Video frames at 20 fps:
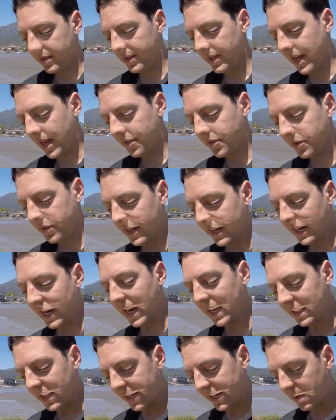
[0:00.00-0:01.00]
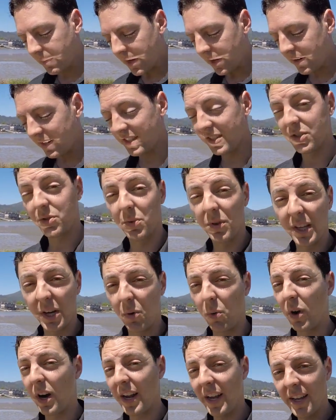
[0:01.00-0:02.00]
the other thing I like about it is it's really
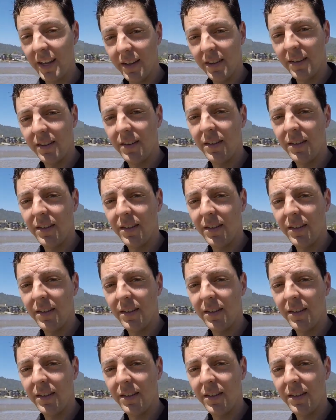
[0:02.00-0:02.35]
quiet.